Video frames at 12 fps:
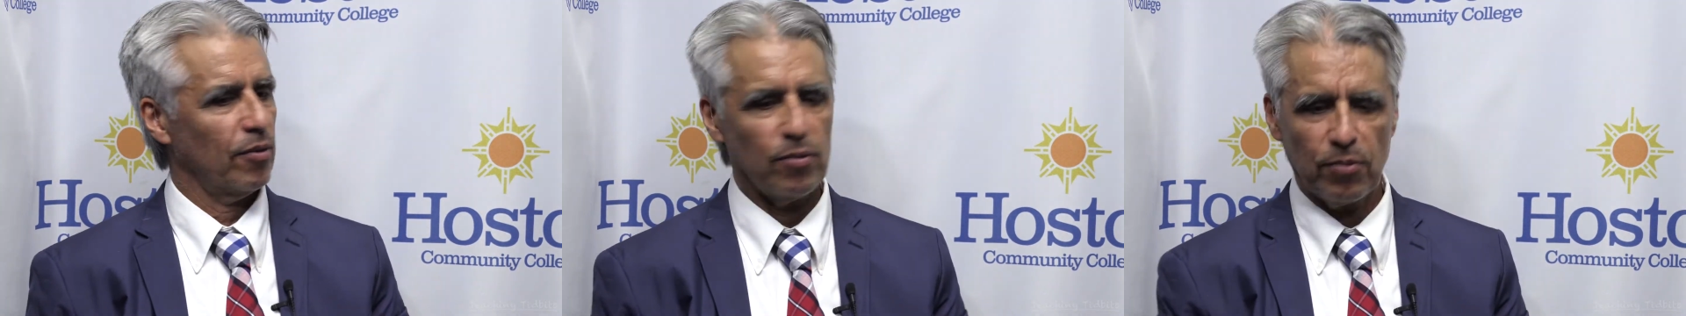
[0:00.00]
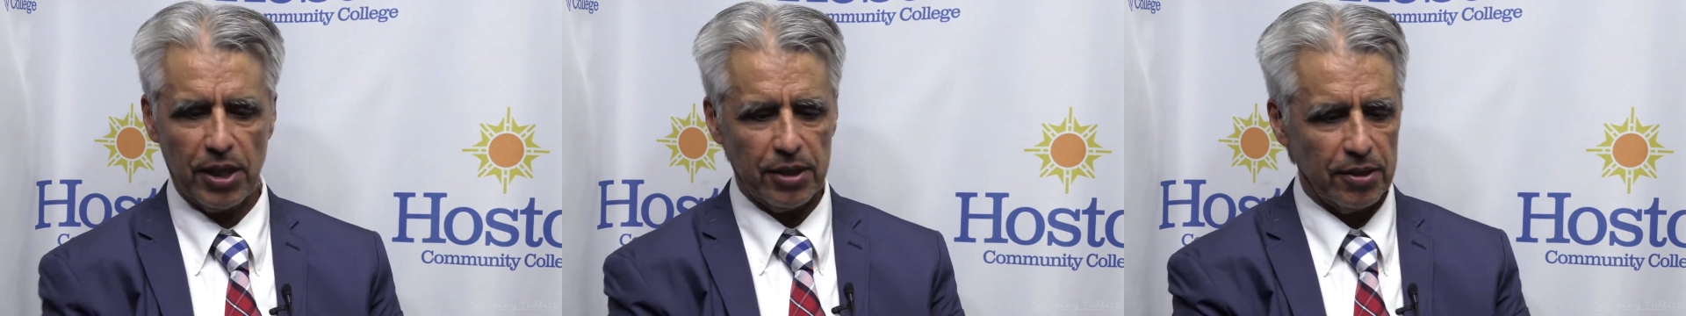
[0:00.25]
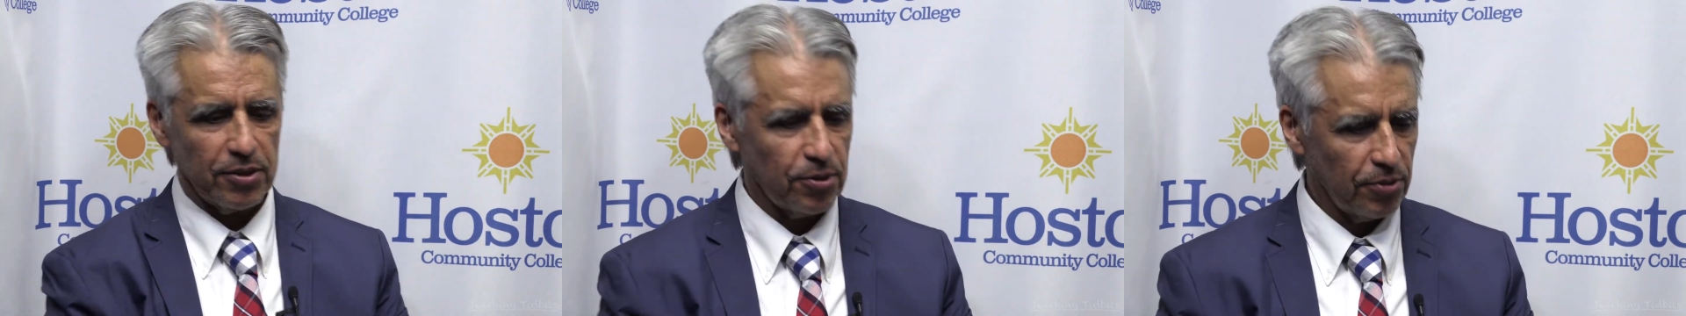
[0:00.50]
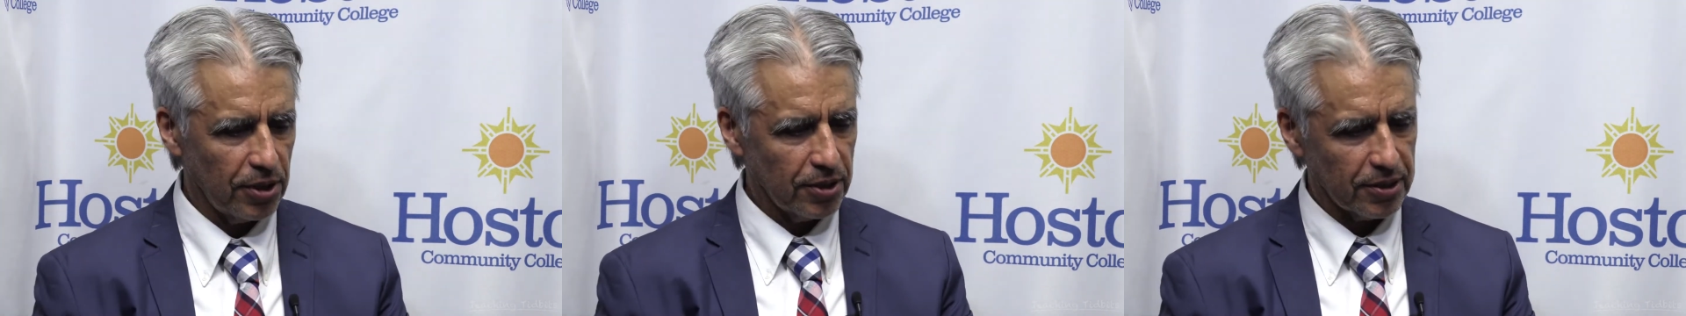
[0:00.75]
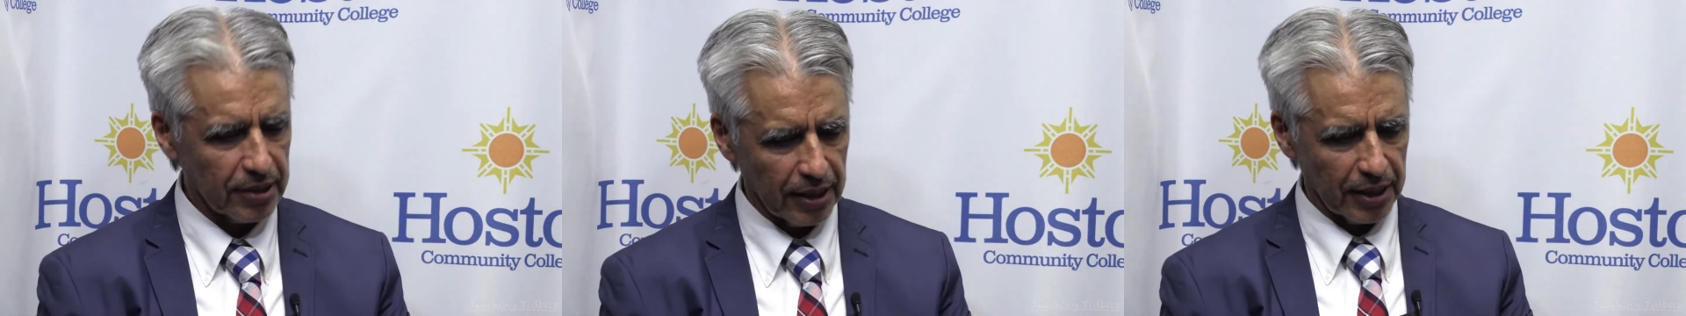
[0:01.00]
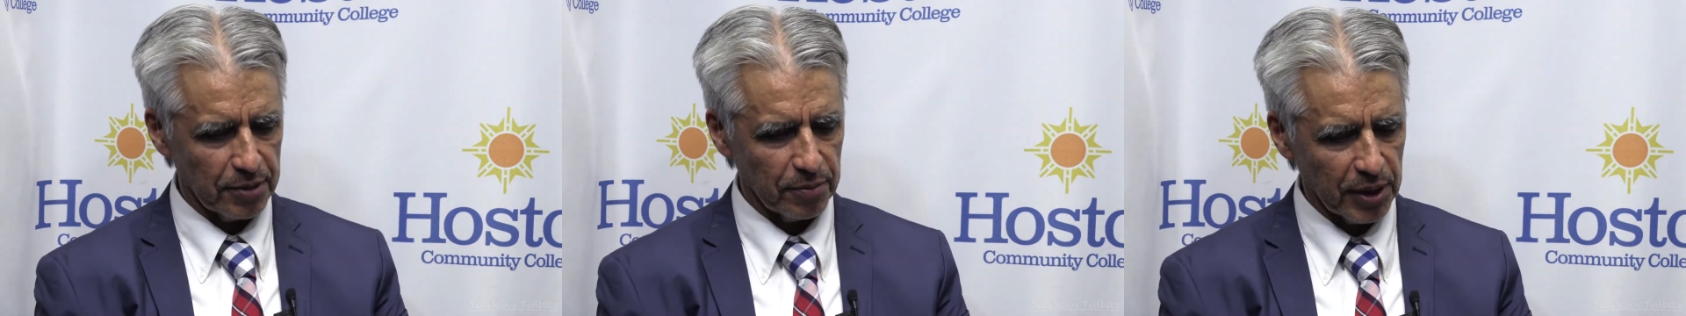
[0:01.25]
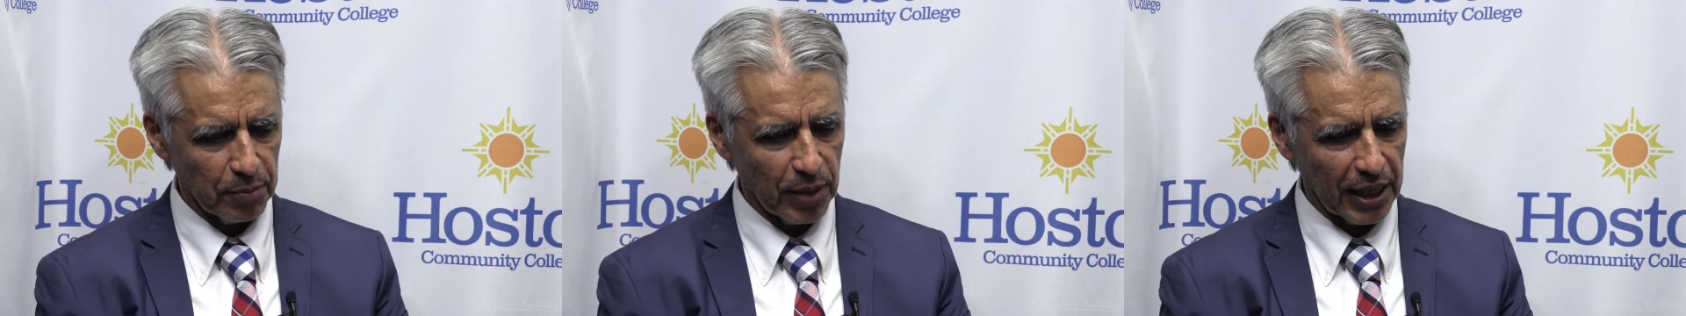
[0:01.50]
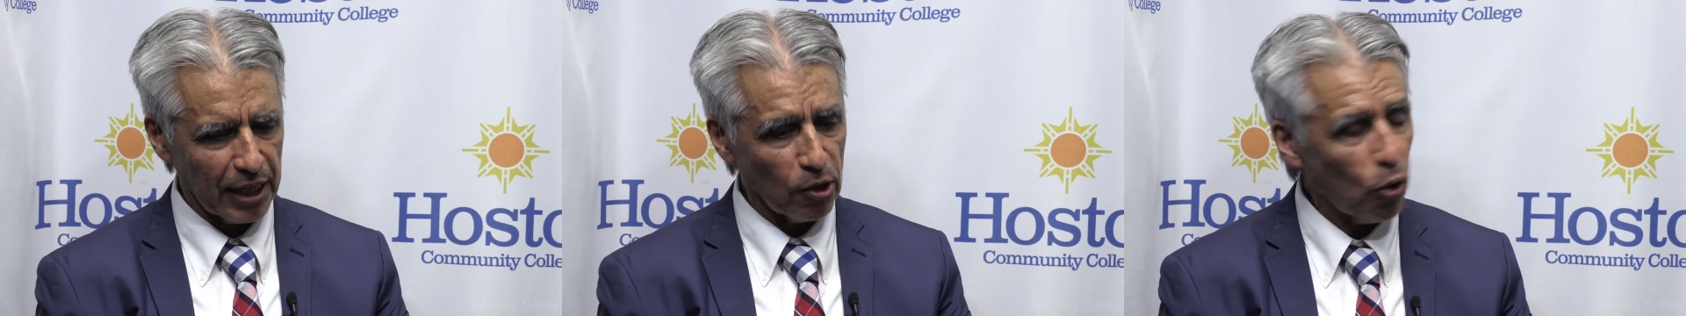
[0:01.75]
when students ask me, but I